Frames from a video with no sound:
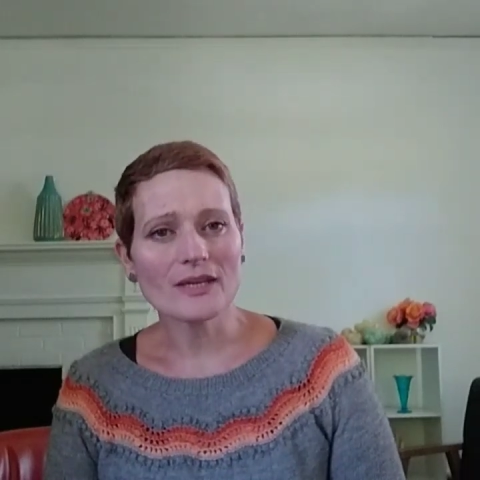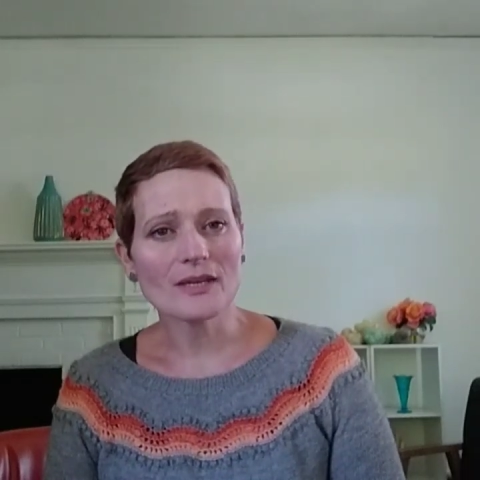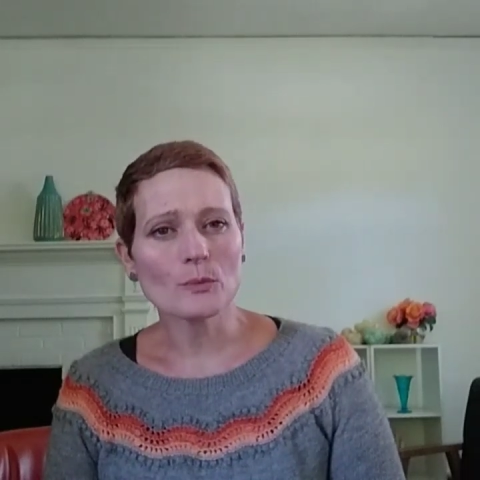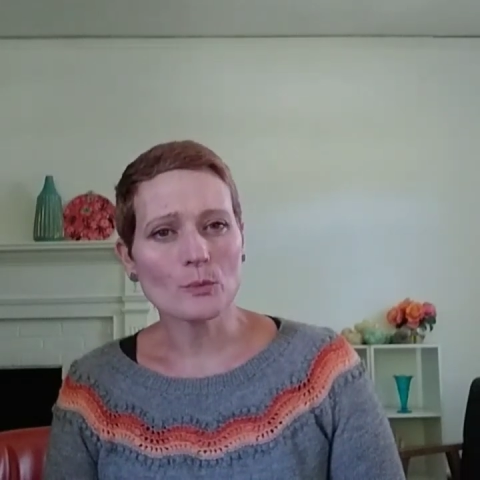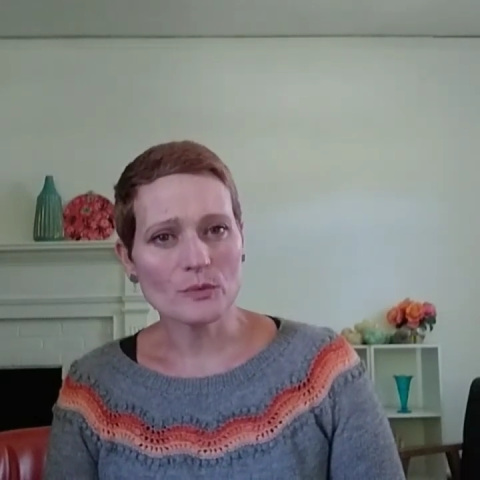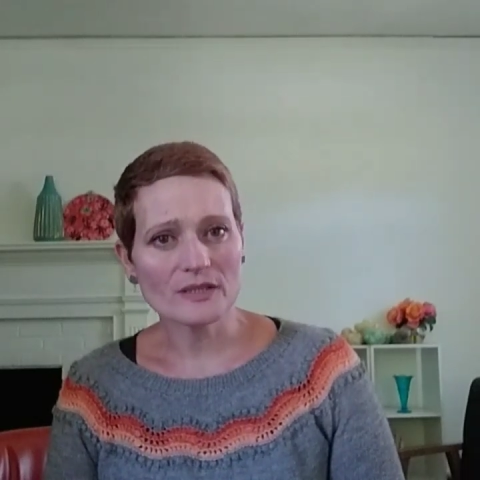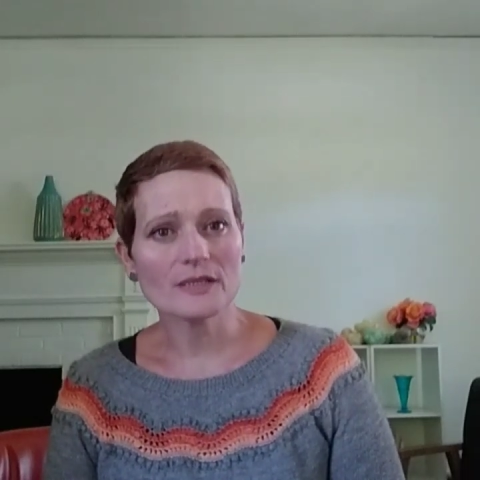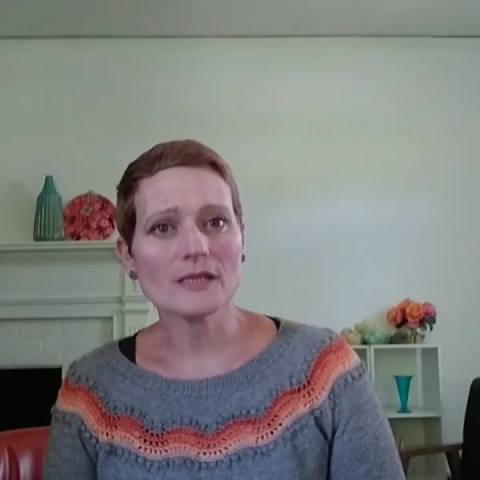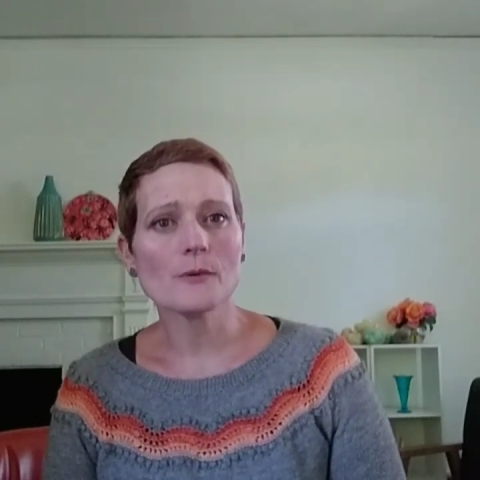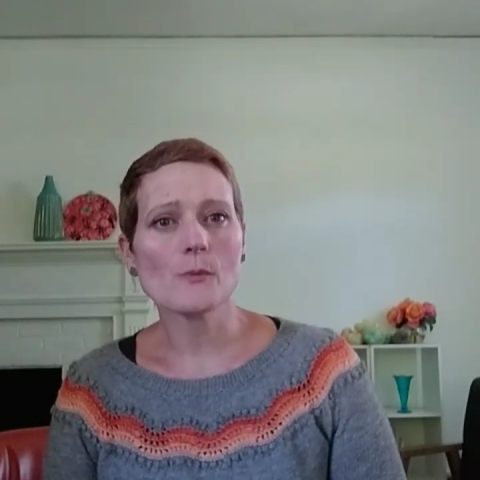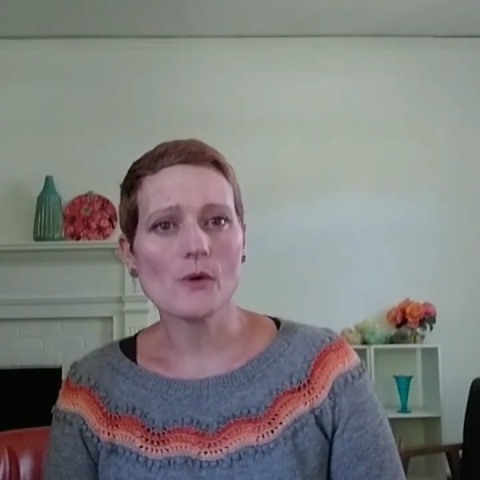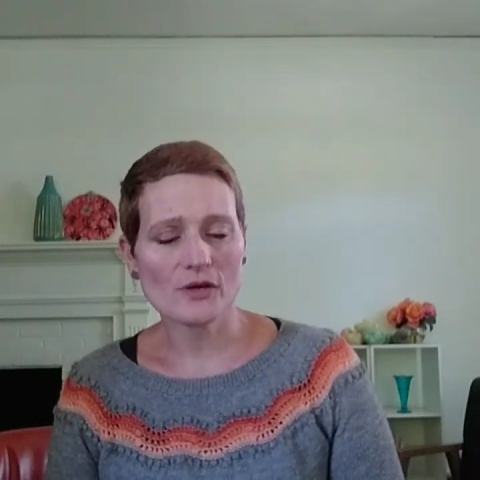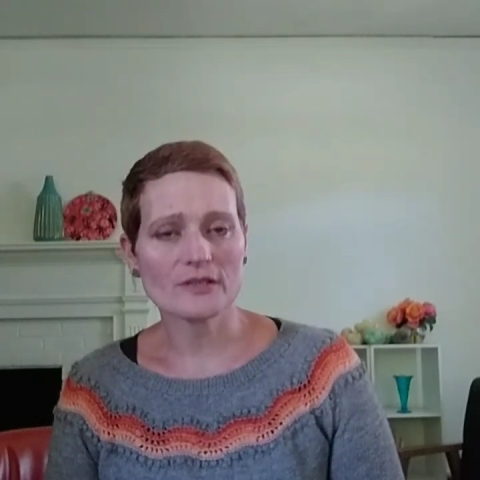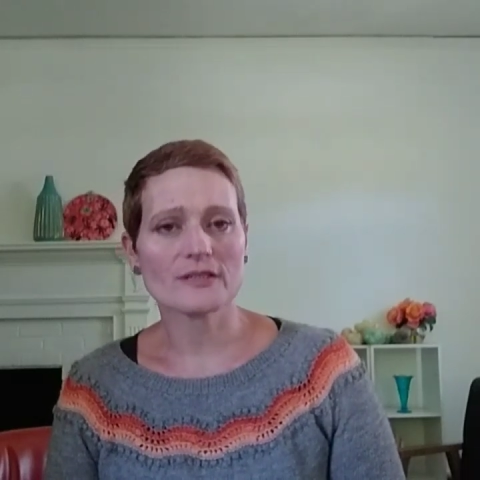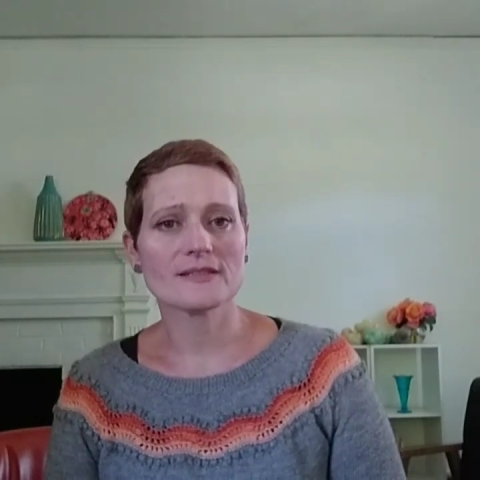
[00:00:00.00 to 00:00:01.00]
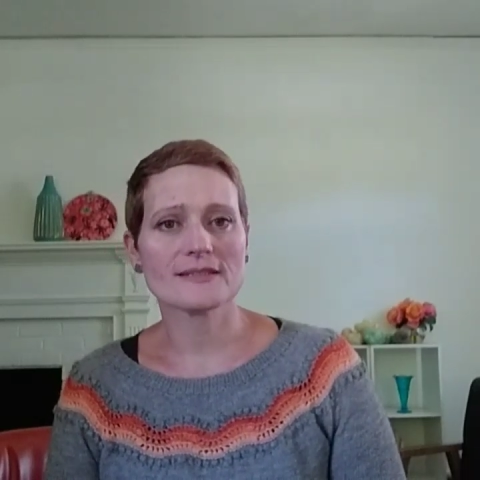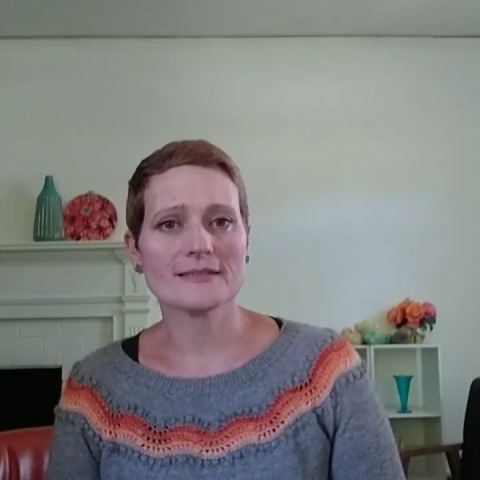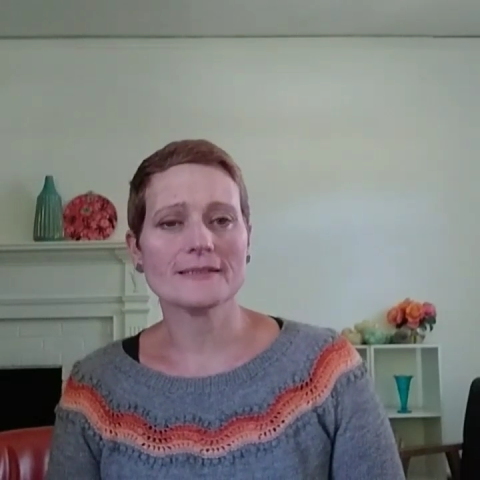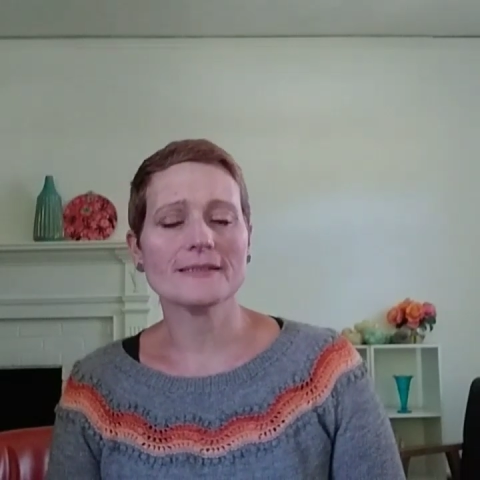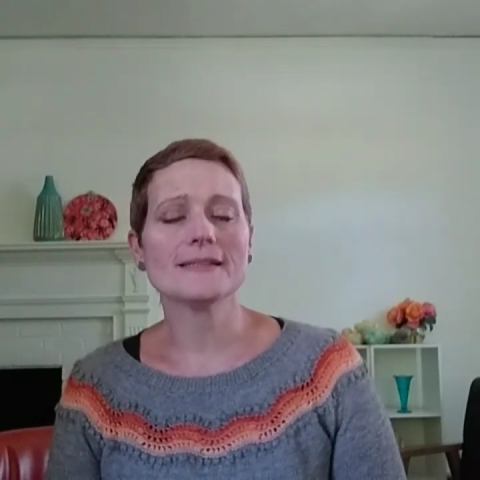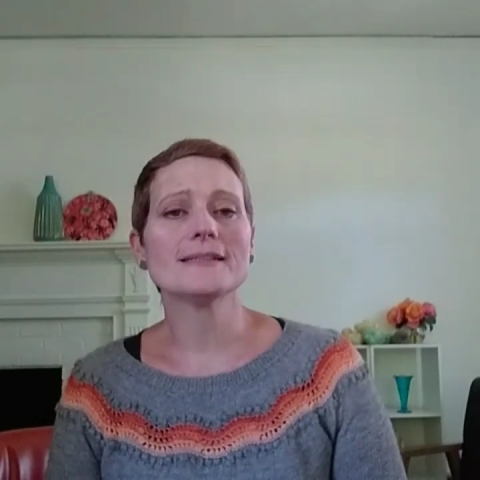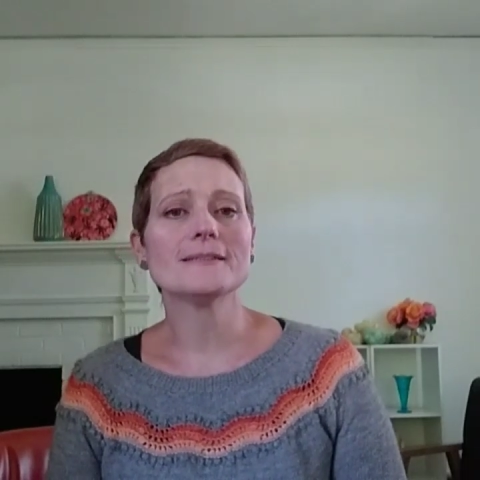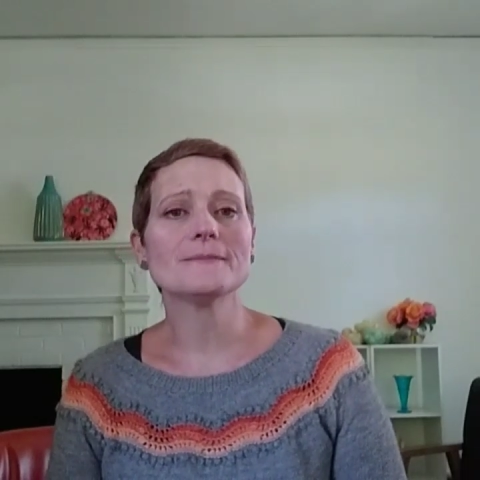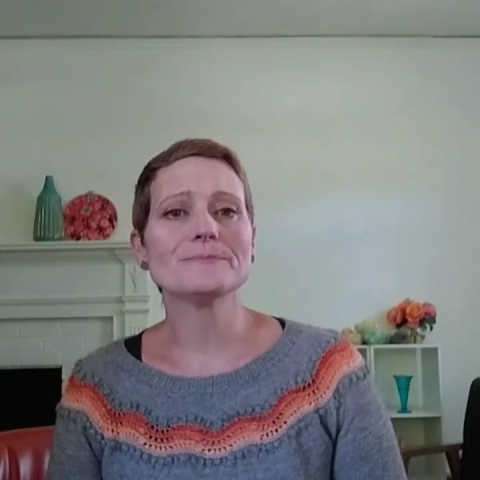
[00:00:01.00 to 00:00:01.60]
think it really works.